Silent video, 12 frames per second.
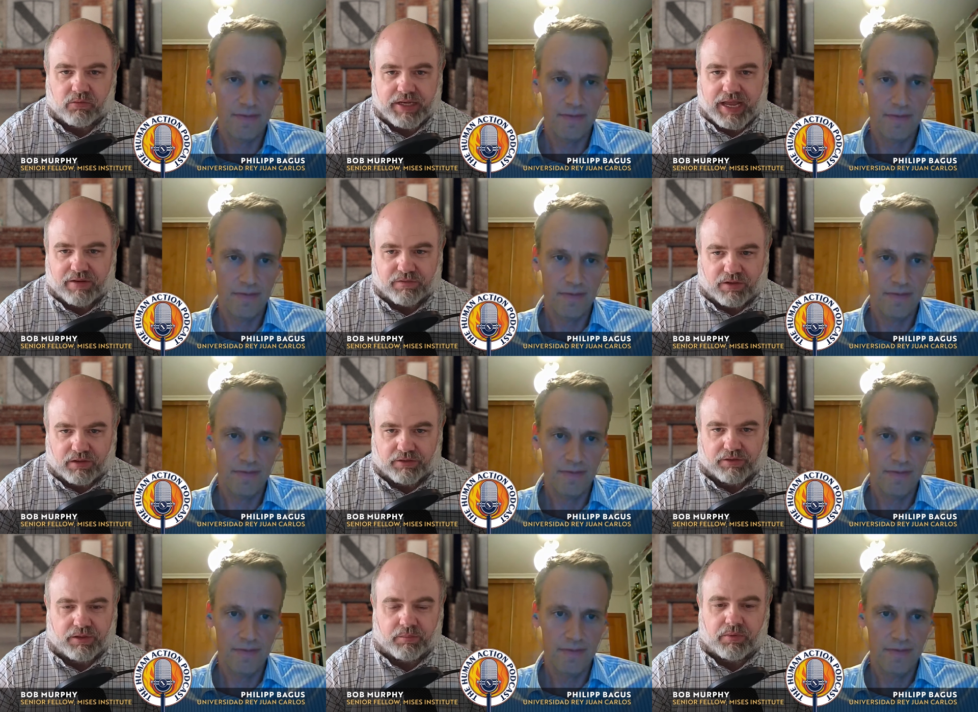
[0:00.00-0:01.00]
Speaker 1: would not fall
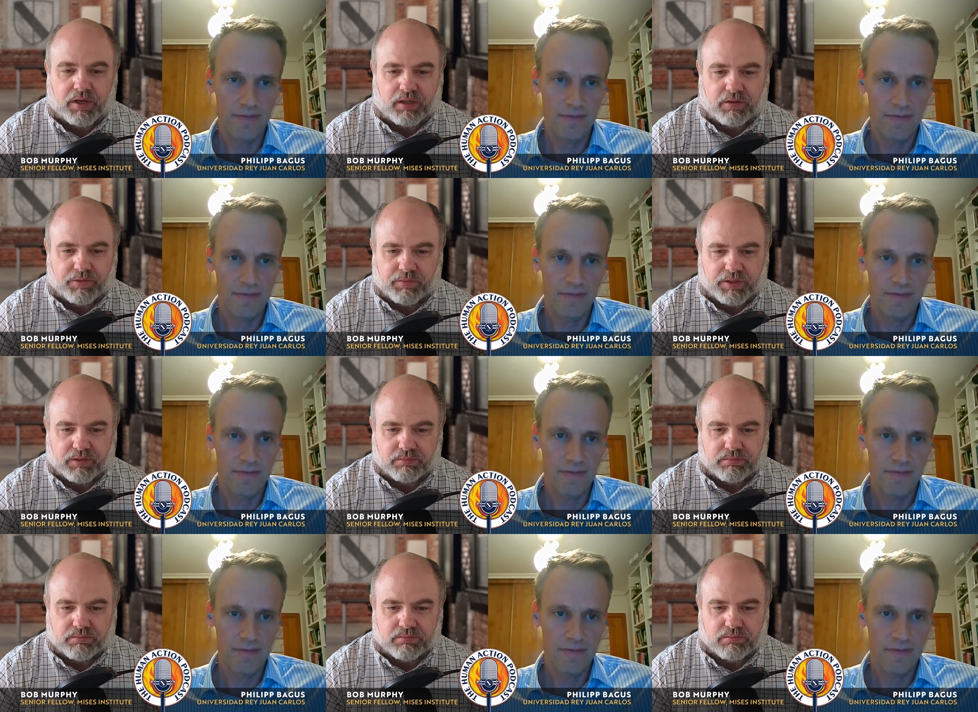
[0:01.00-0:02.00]
under the umbrella of the
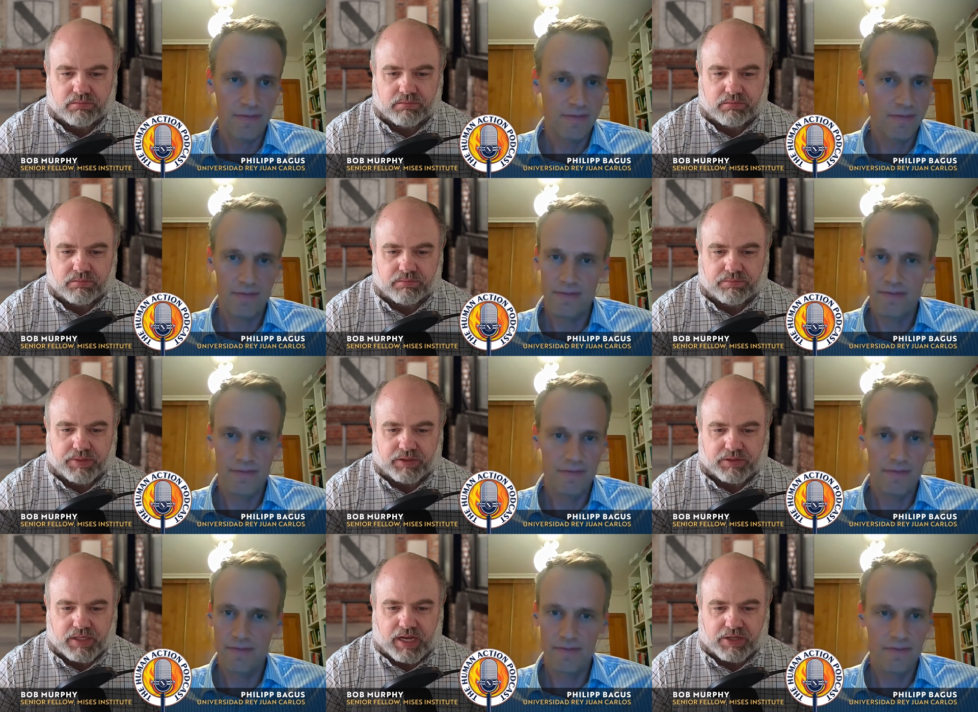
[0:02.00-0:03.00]
real
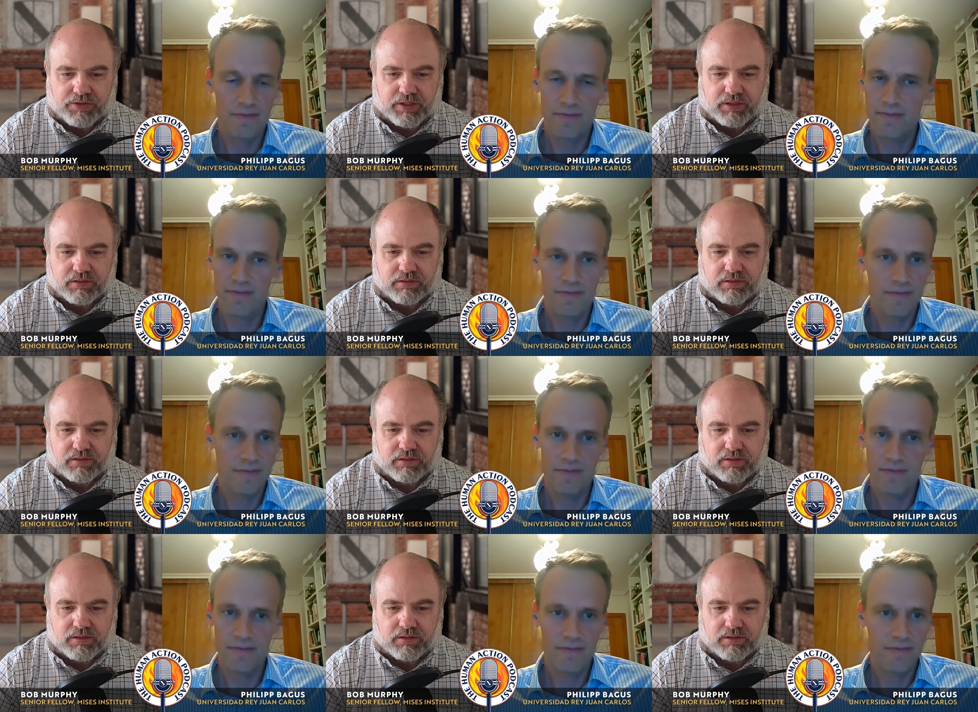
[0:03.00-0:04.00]
bills doctrine
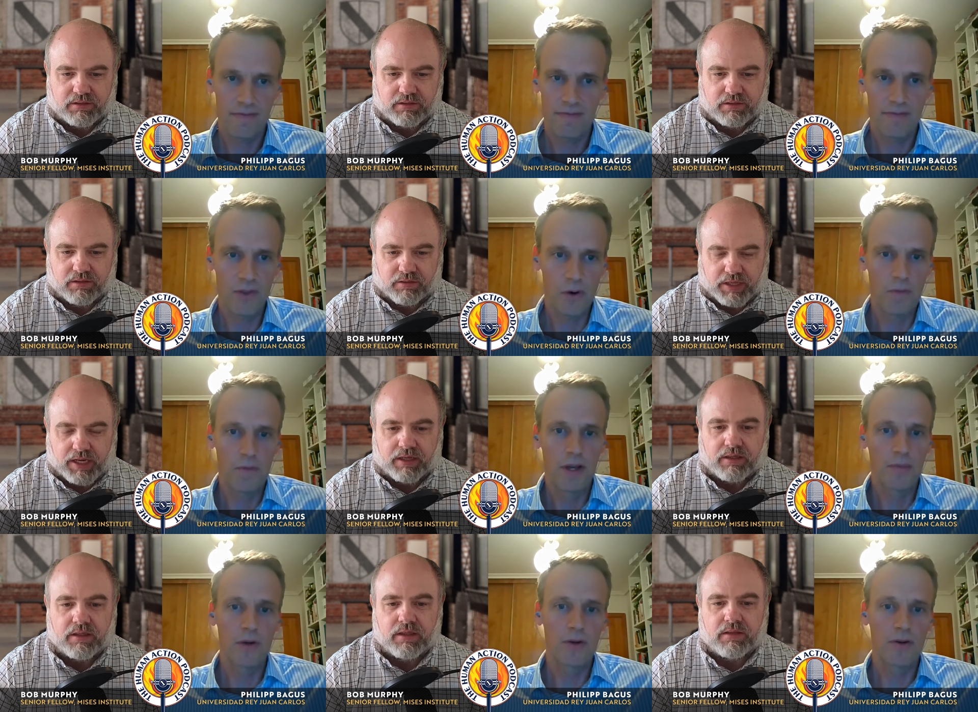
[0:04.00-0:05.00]
no
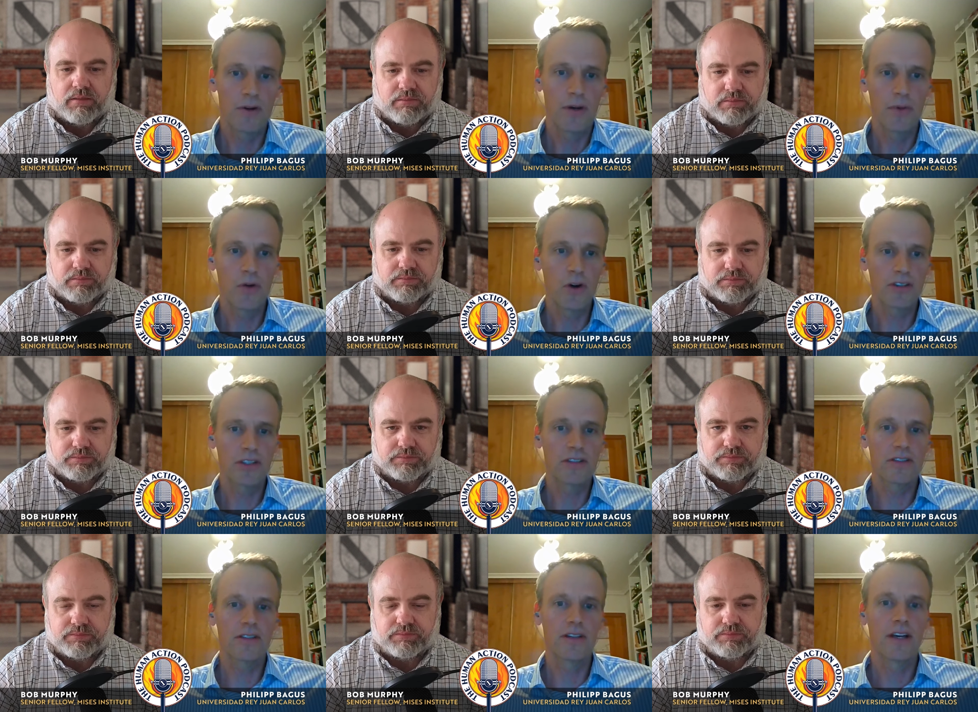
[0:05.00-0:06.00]
okay because
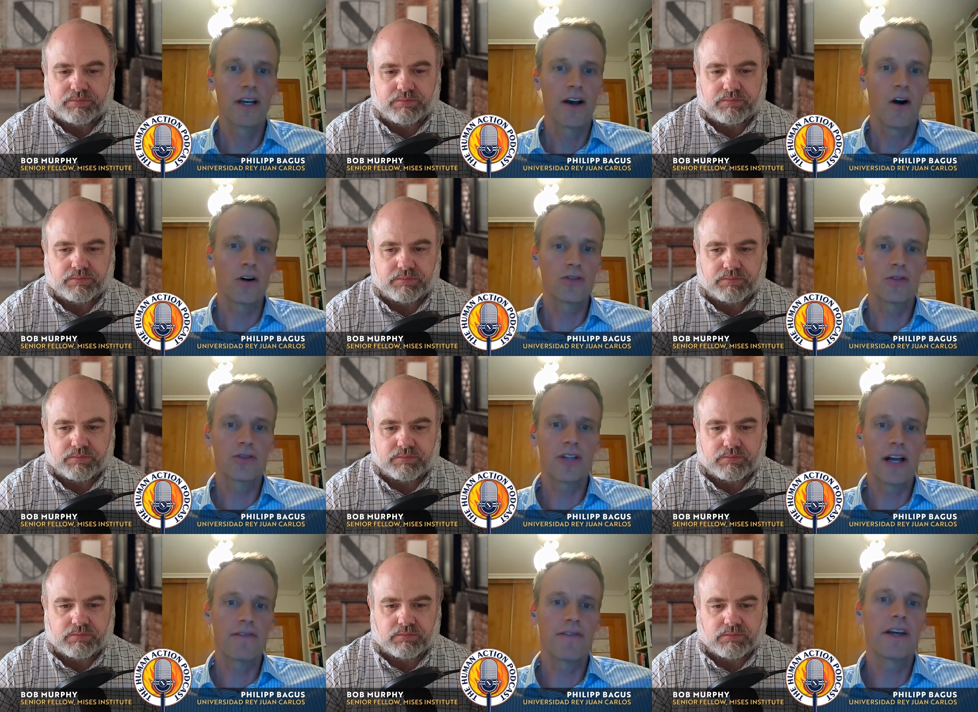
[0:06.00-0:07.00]
it's
Speaker 2: uh, also
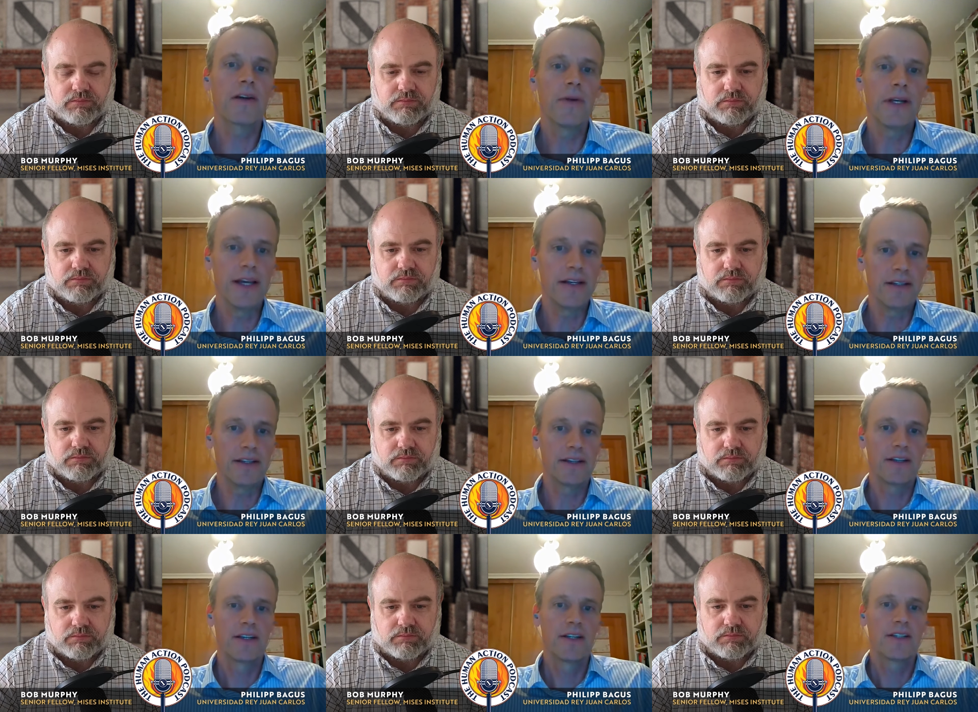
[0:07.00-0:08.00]
self-liquidating
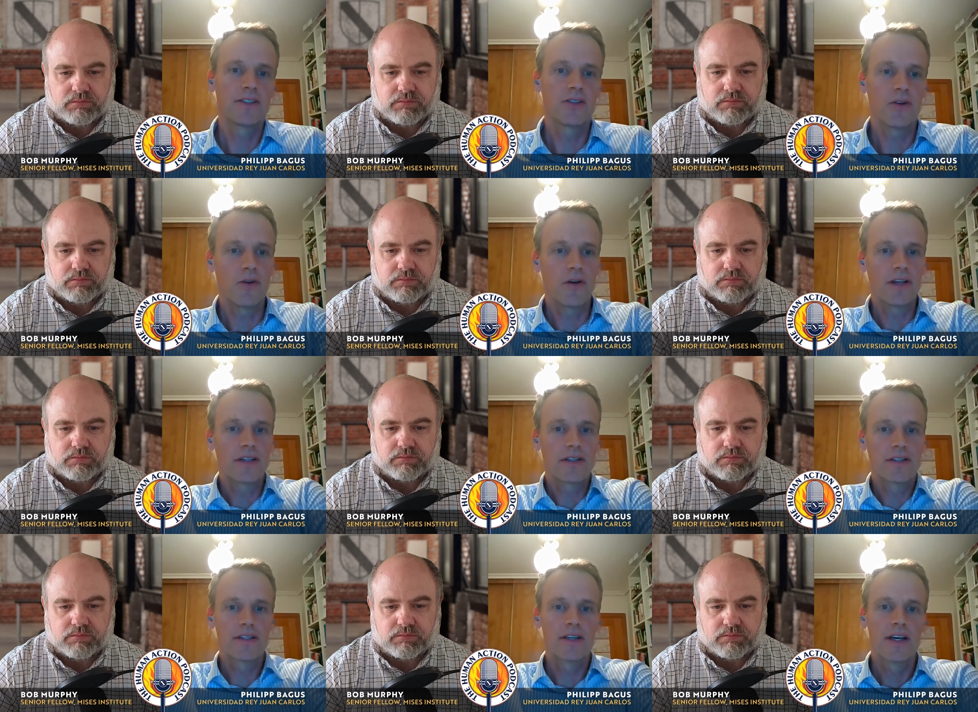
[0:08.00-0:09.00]
so
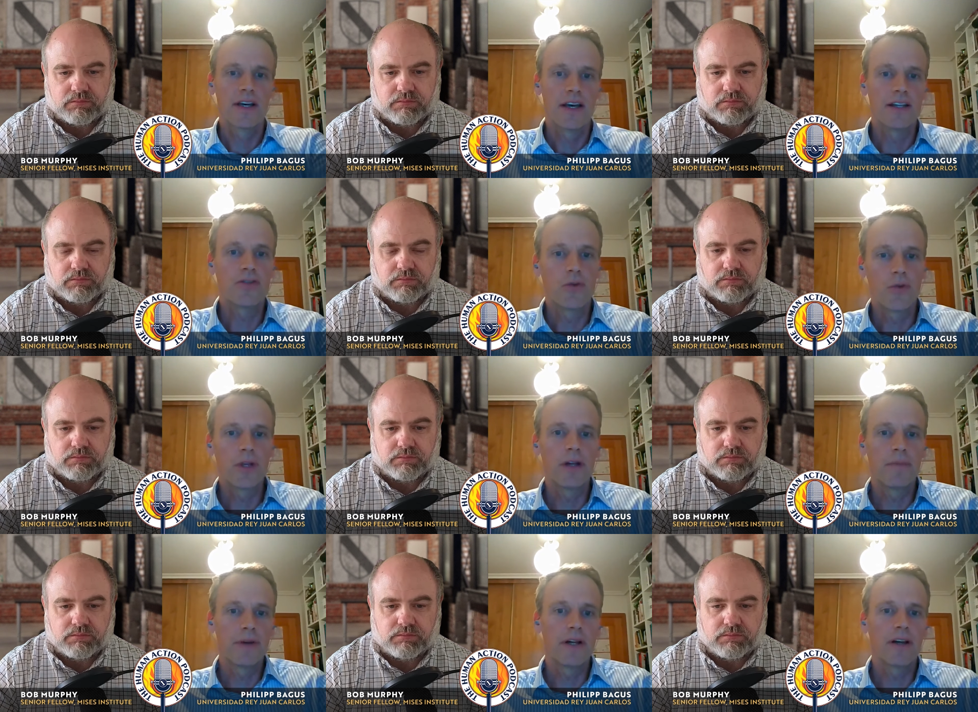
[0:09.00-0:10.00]
it's it's a
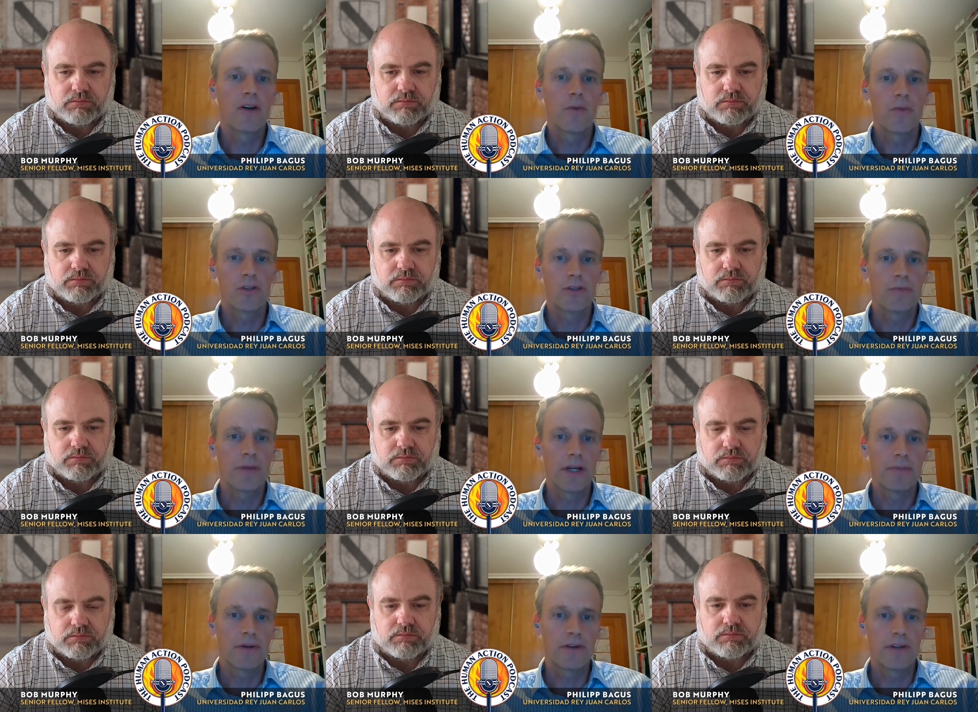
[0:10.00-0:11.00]
real bill a commercial paper